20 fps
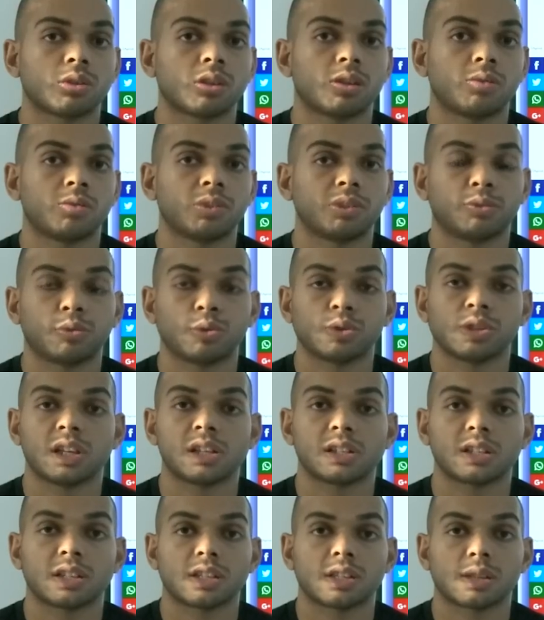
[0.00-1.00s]
come with 4G
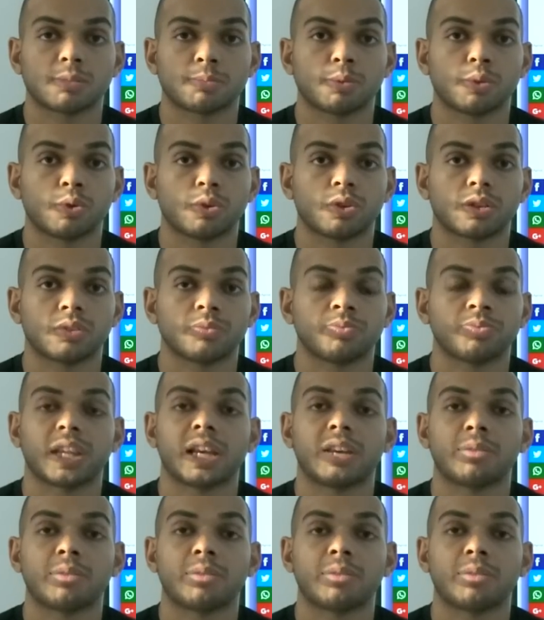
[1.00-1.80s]
LTE support. The